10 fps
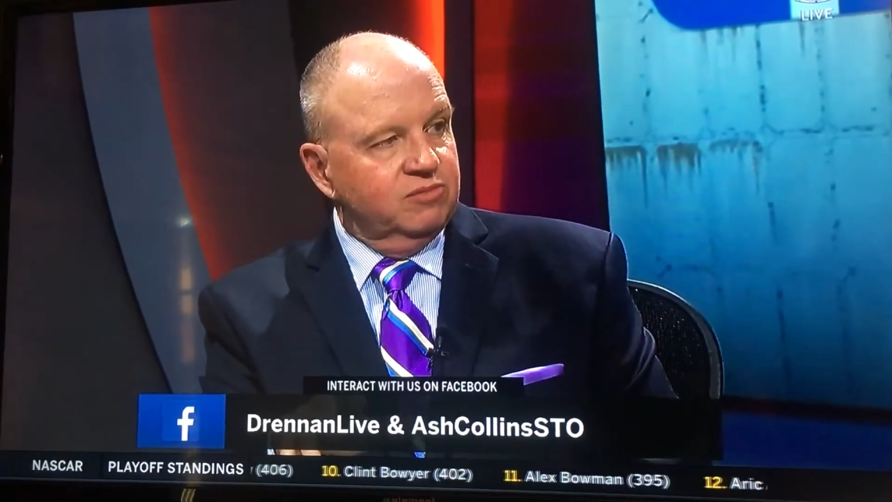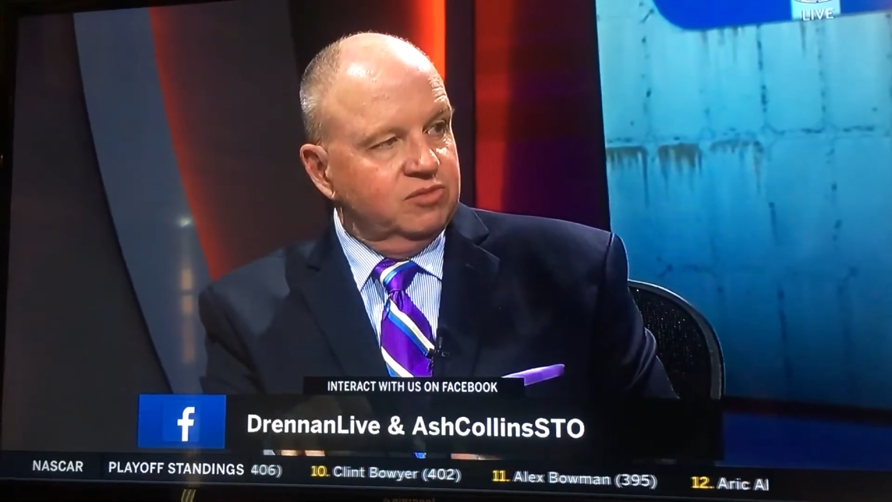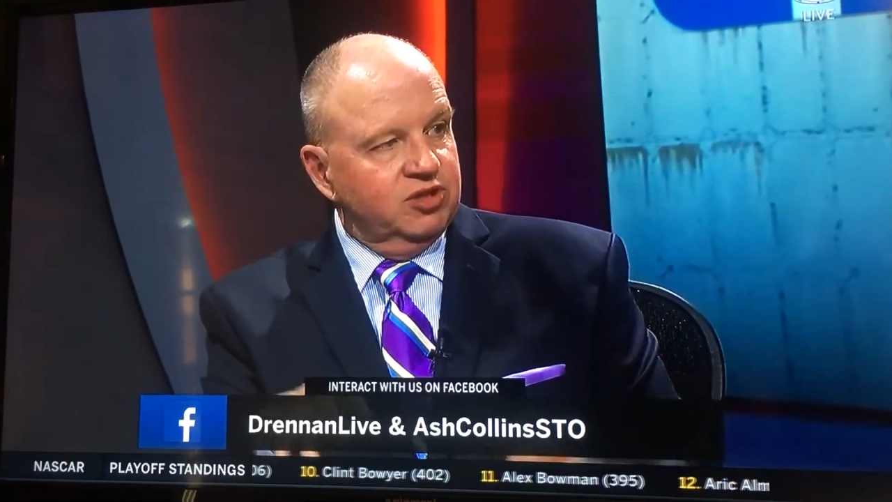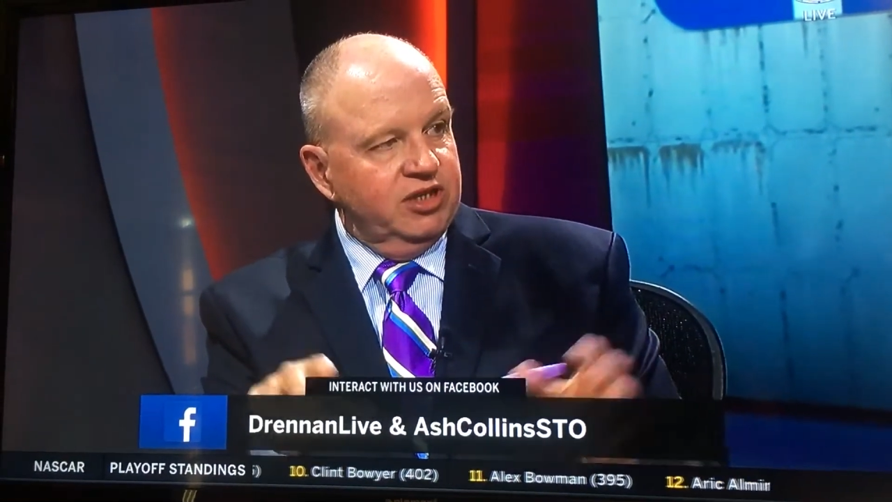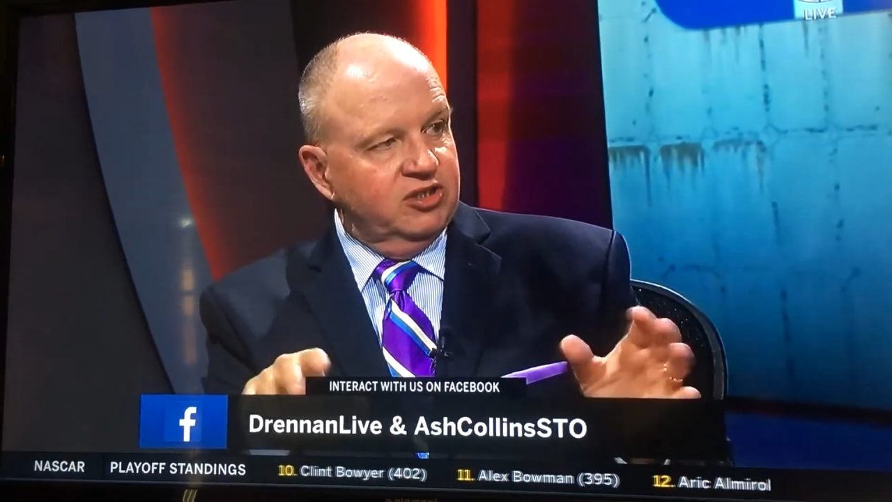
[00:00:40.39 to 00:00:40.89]

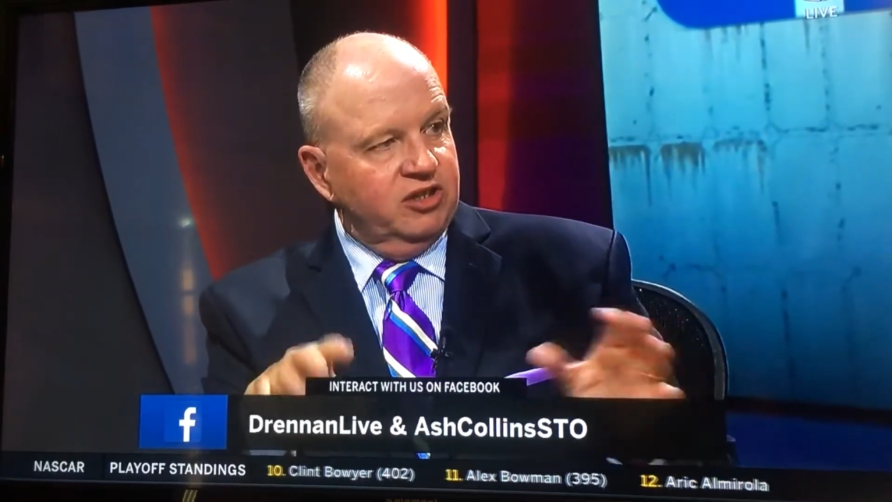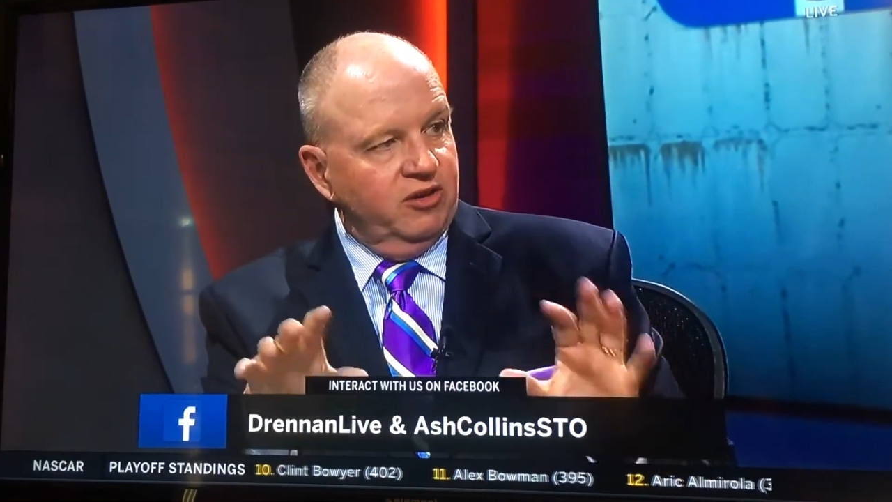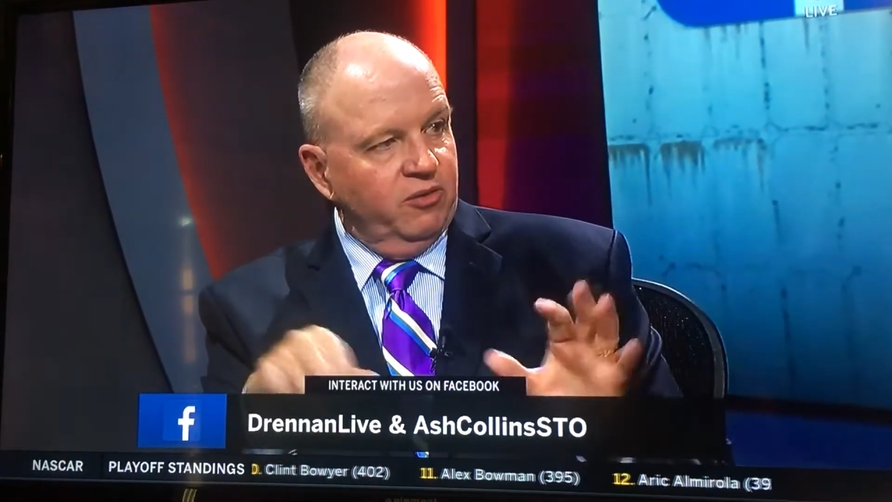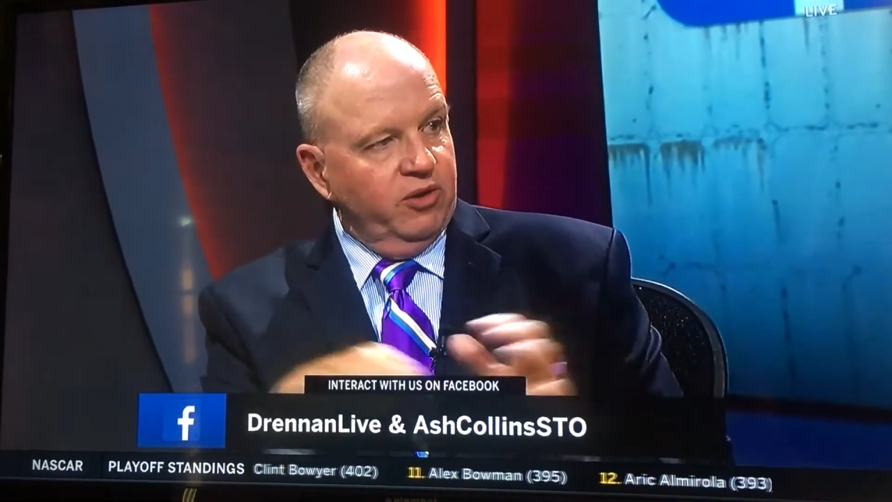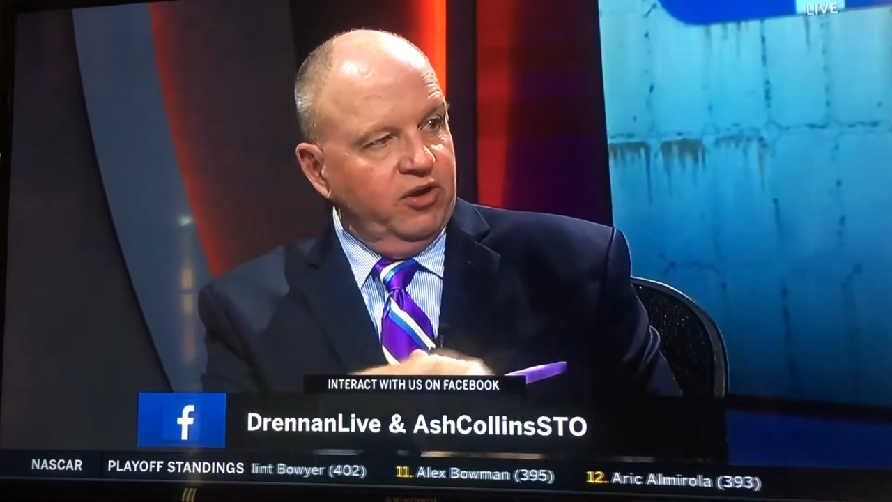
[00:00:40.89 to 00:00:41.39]
seats
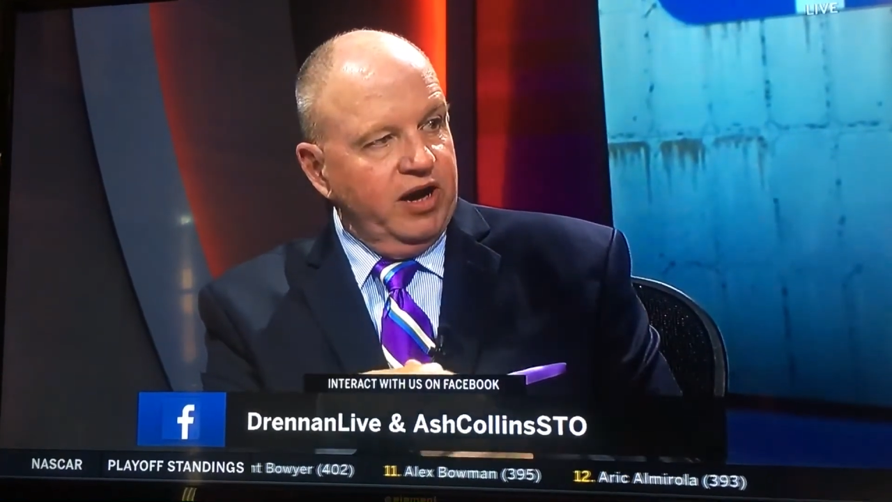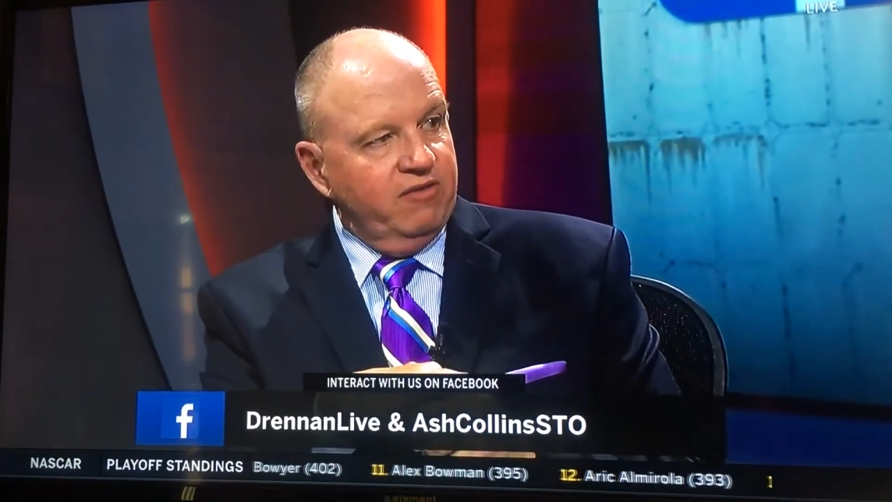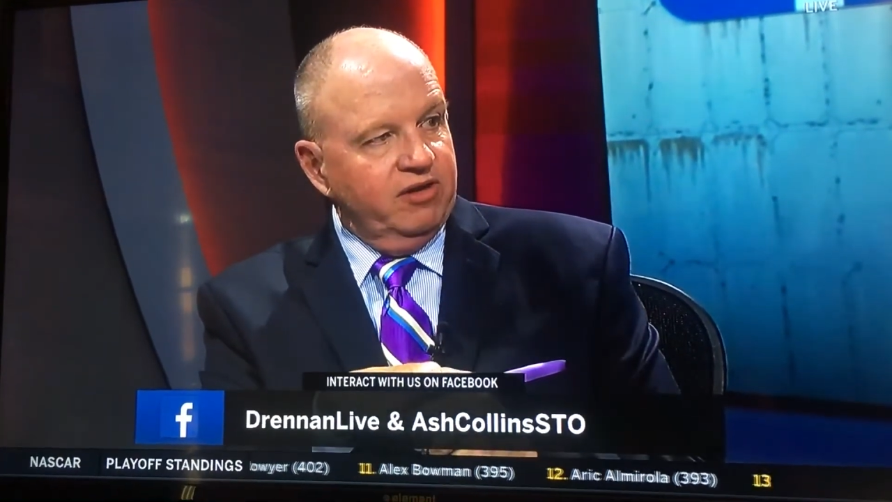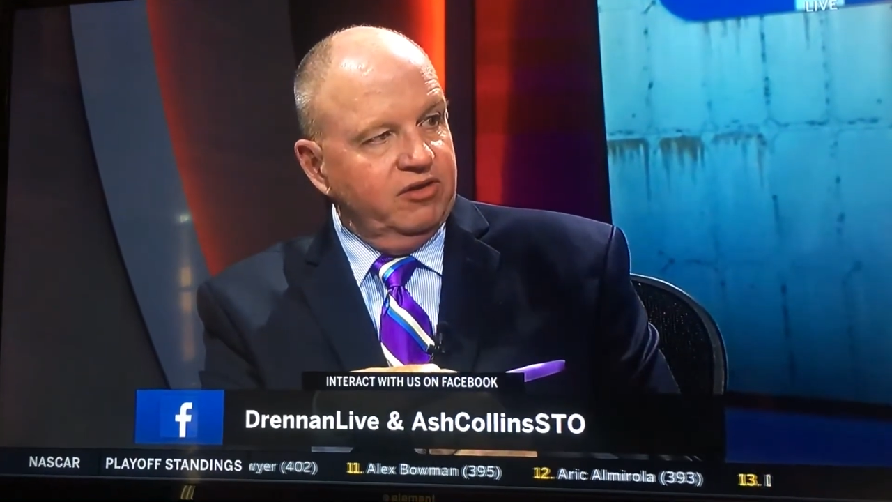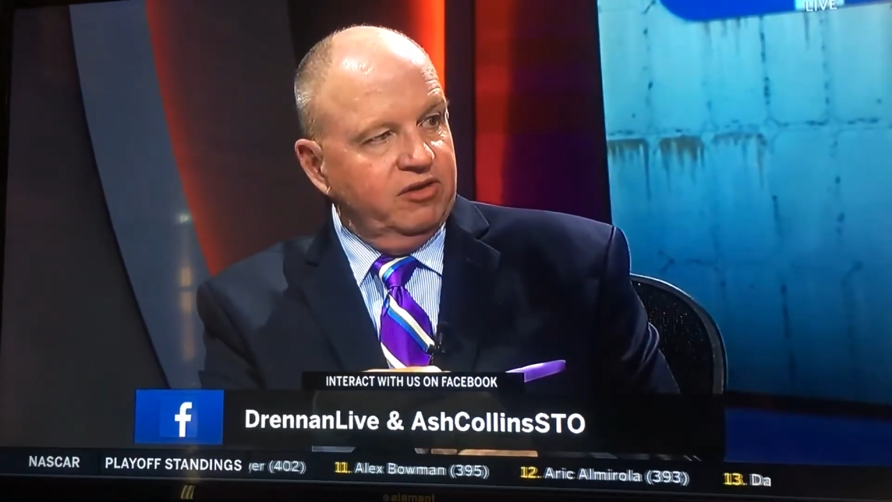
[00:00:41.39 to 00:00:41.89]
there at Winter Haven